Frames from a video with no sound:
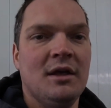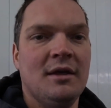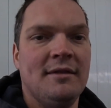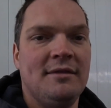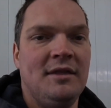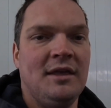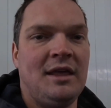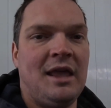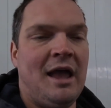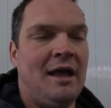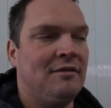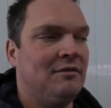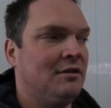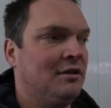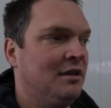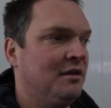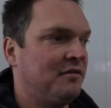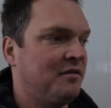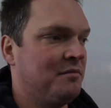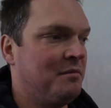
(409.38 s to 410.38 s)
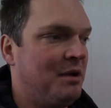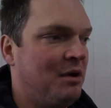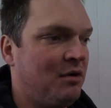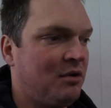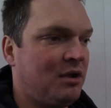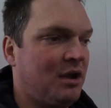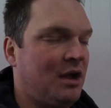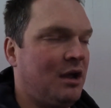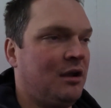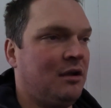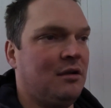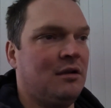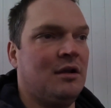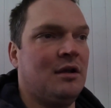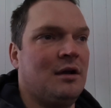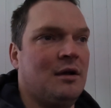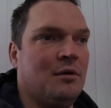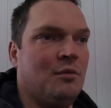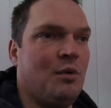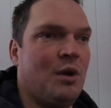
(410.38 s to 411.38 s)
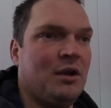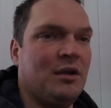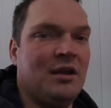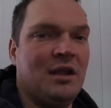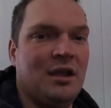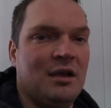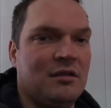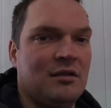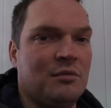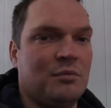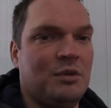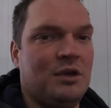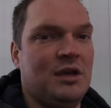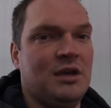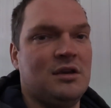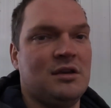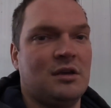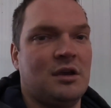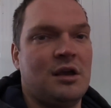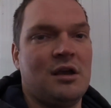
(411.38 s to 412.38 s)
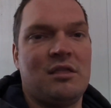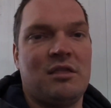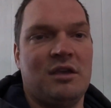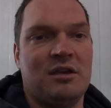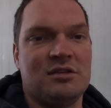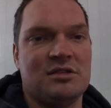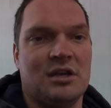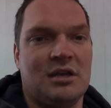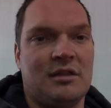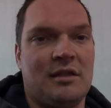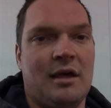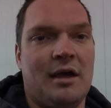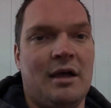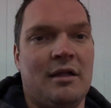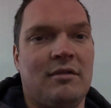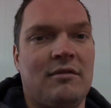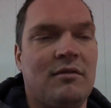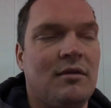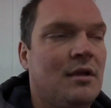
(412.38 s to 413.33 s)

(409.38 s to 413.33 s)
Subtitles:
they can't deliver milk on one day of the week, things like that.